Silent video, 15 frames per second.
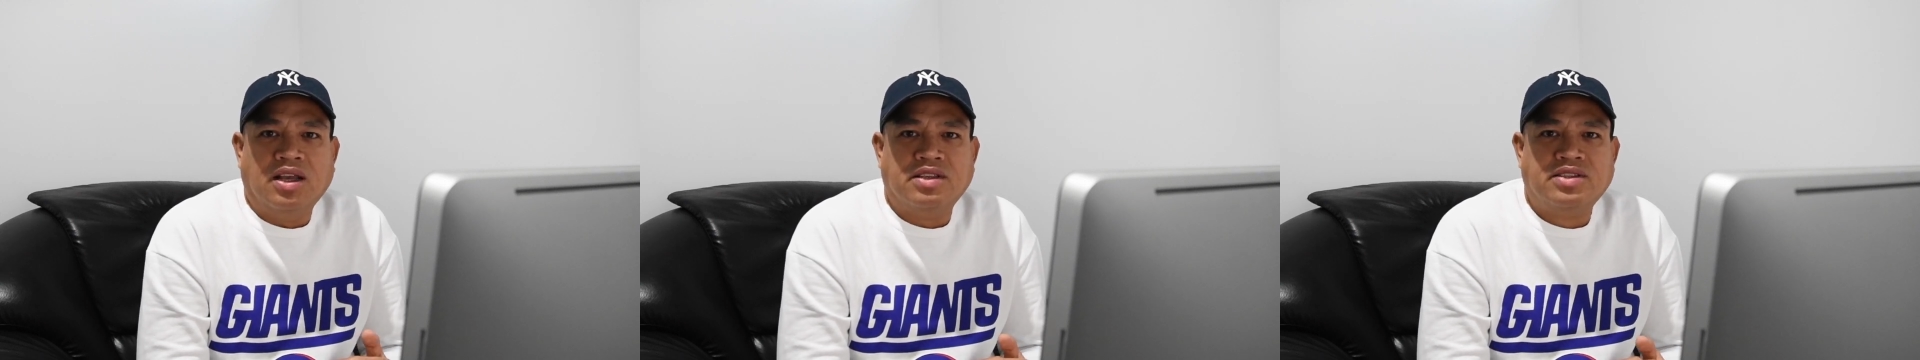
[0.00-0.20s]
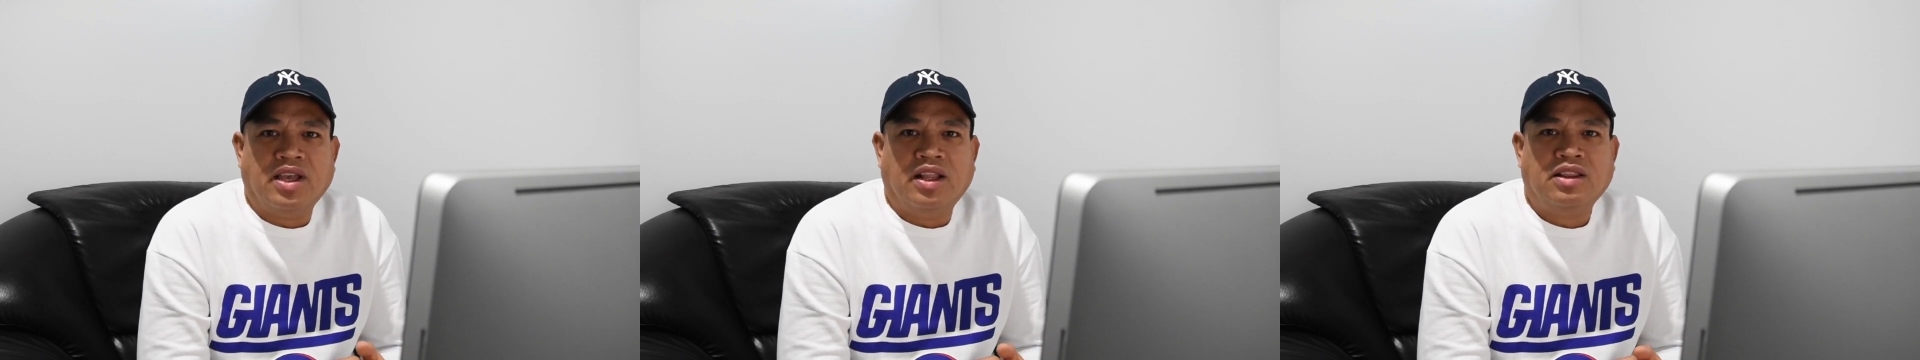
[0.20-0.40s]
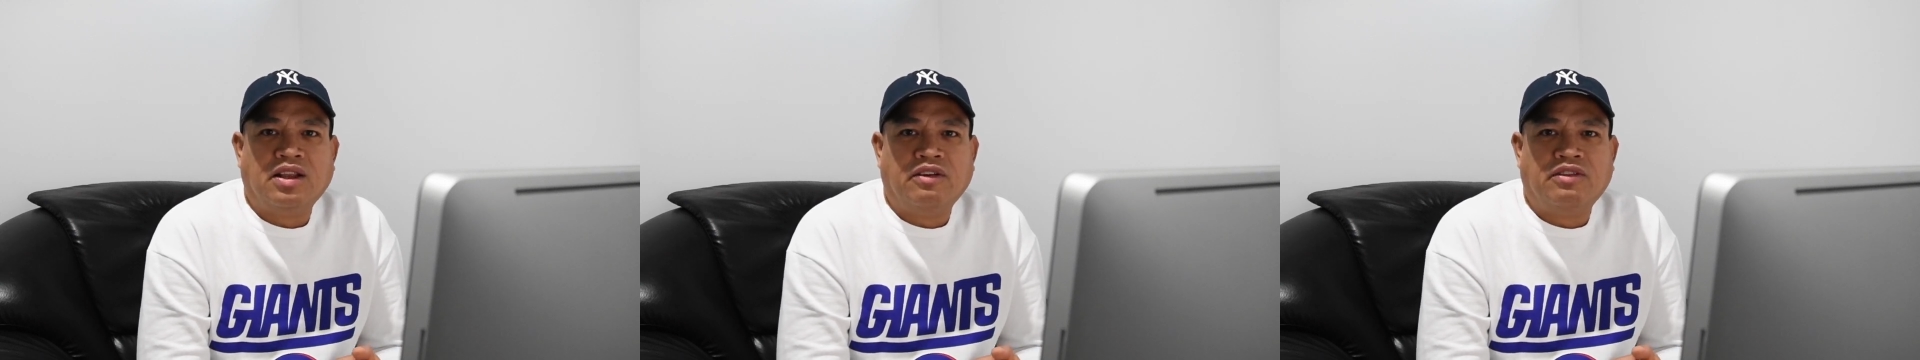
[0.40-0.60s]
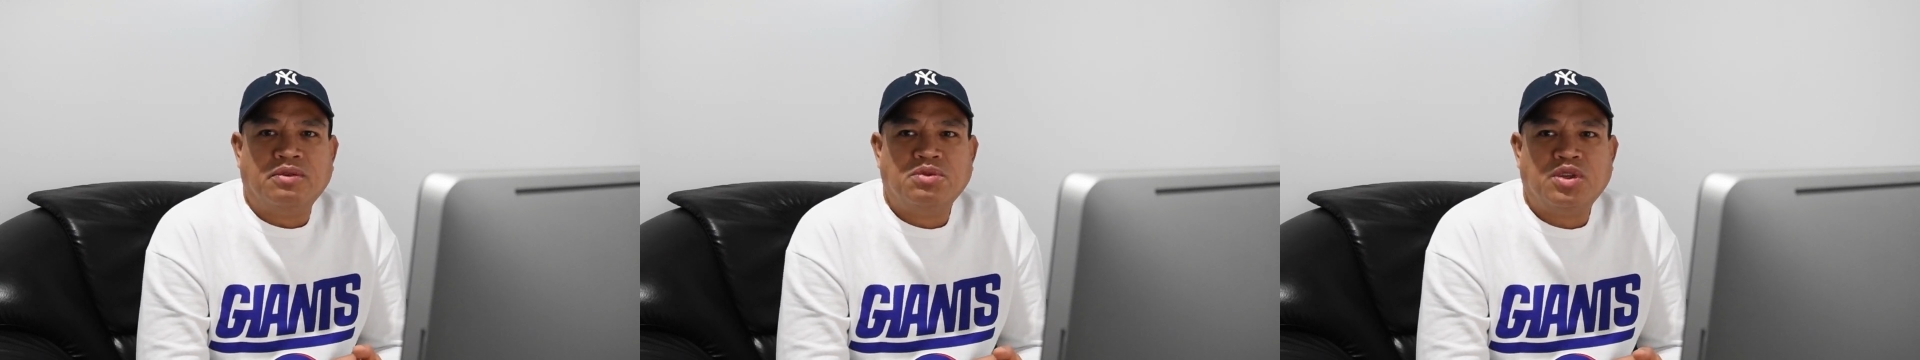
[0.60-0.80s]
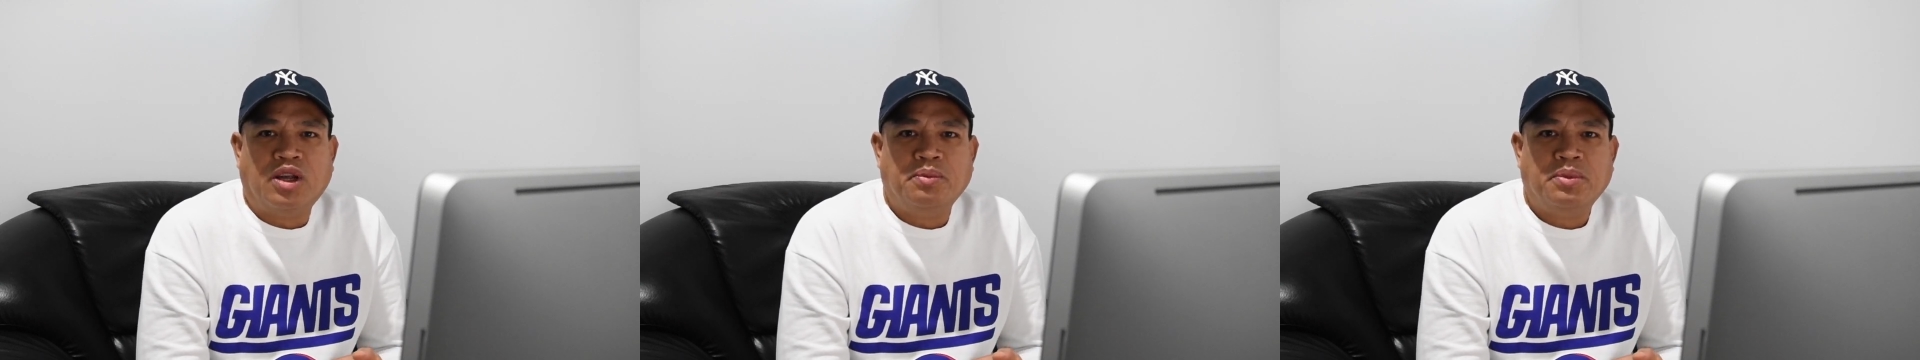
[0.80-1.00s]
center
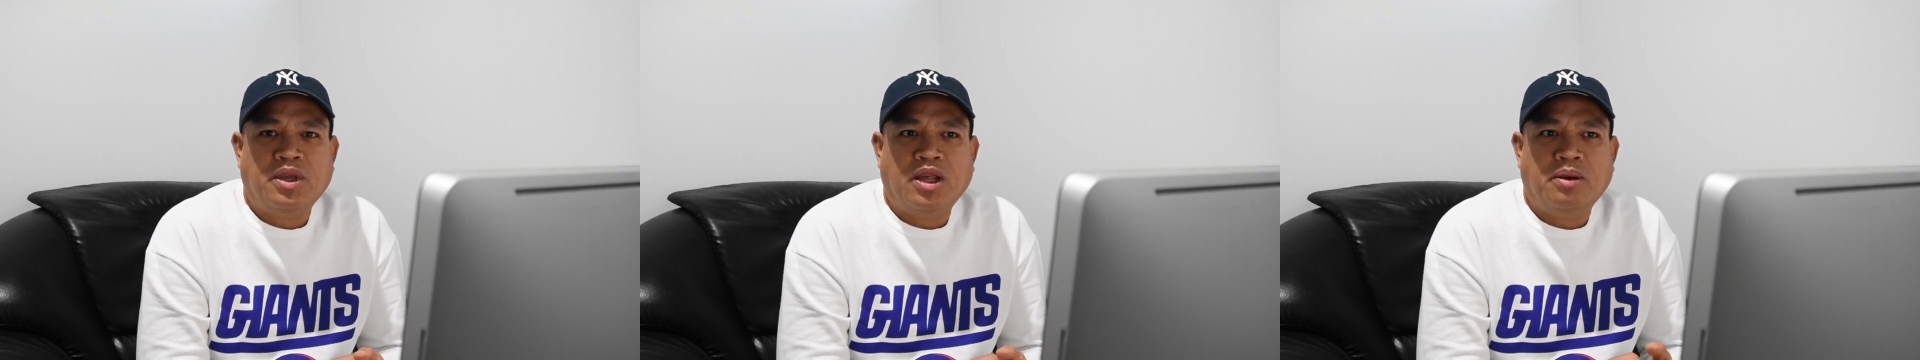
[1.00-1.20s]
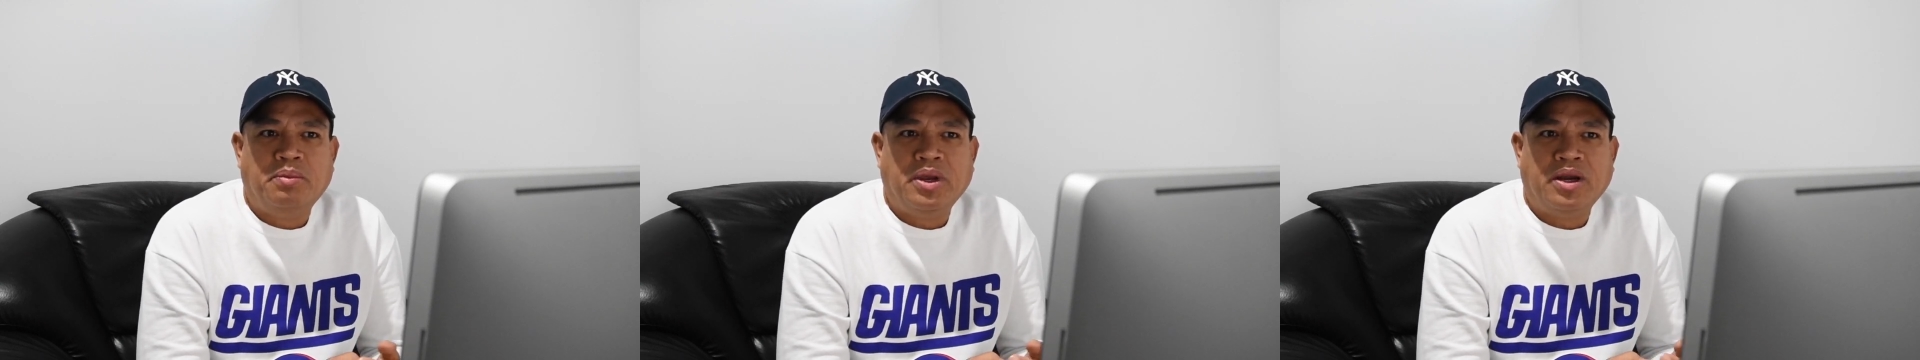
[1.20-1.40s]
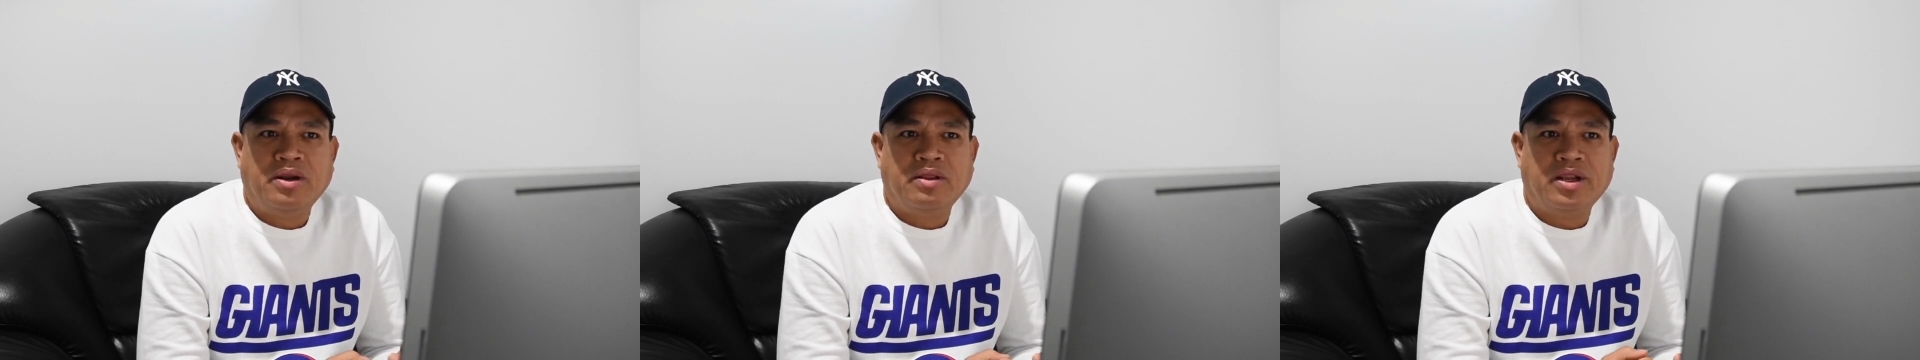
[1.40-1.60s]
from San Miguel Beer.